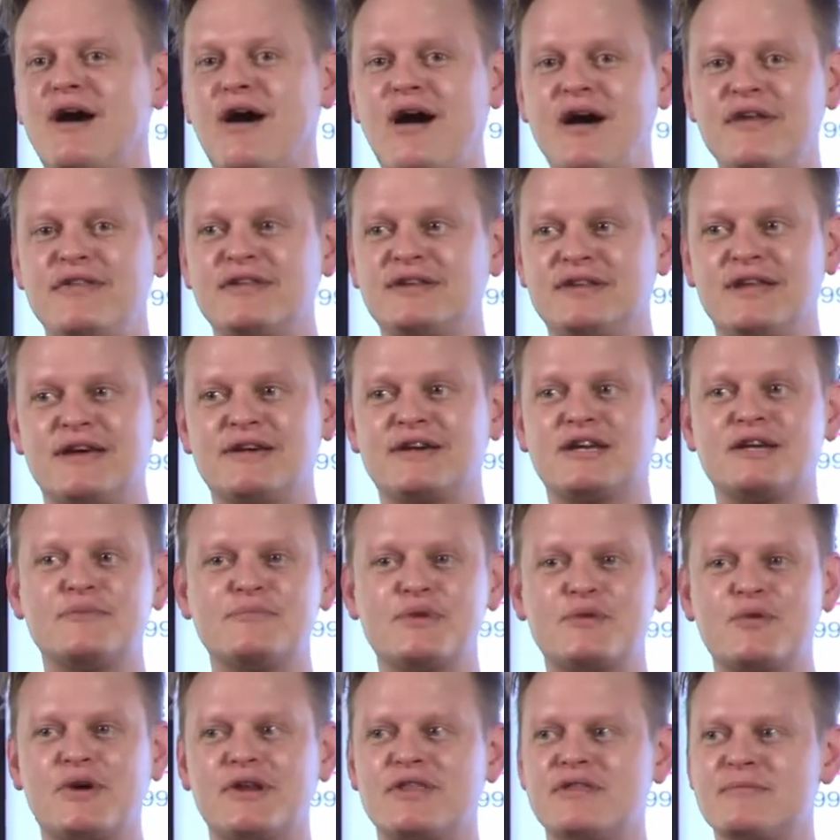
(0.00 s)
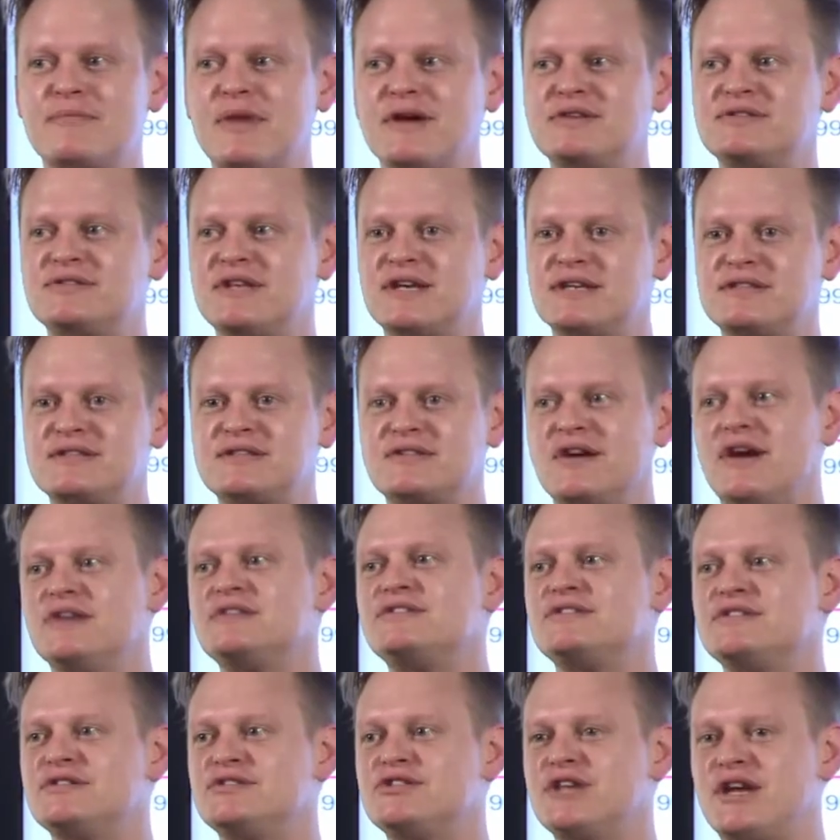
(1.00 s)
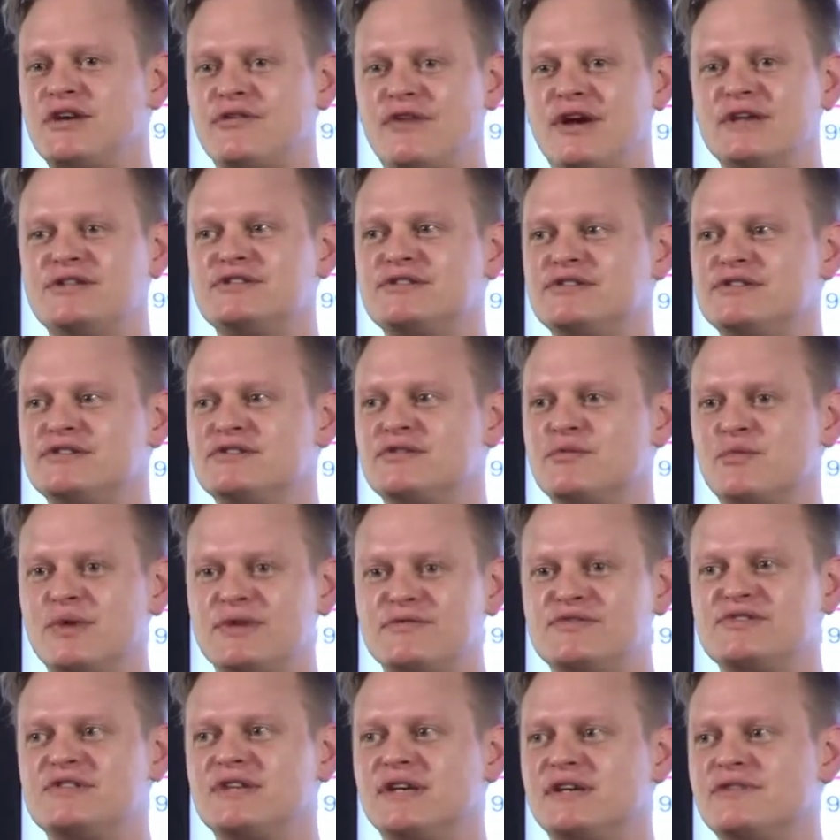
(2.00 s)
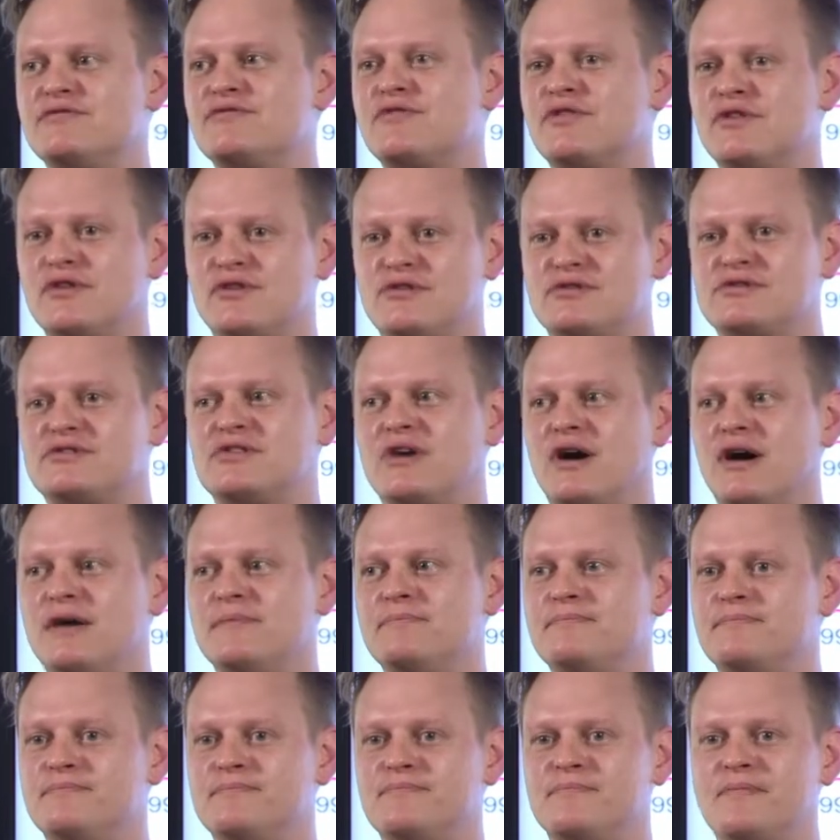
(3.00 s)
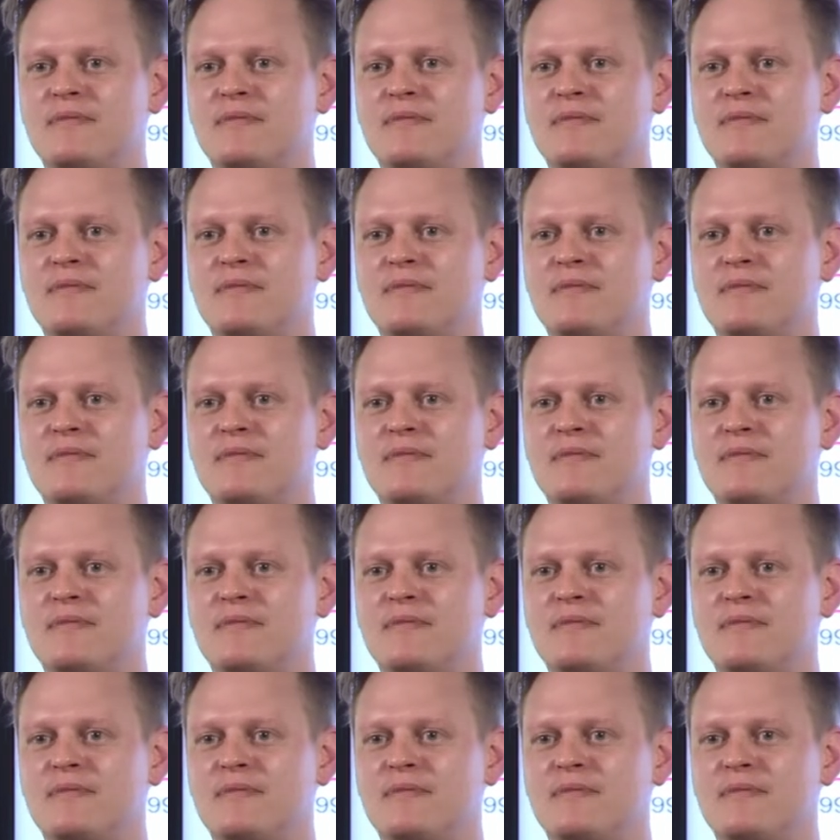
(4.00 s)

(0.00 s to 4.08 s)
I think they're going to be one of the most exciting generations that we've seen for a long time.